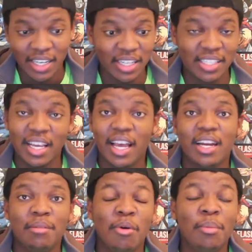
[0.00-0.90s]
And Nyssa
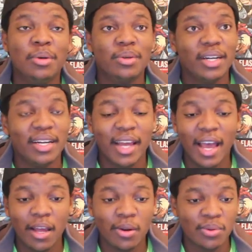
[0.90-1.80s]
had a moment with her
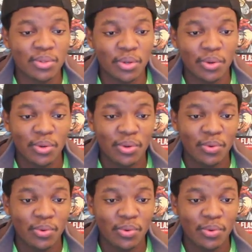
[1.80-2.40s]
dad also,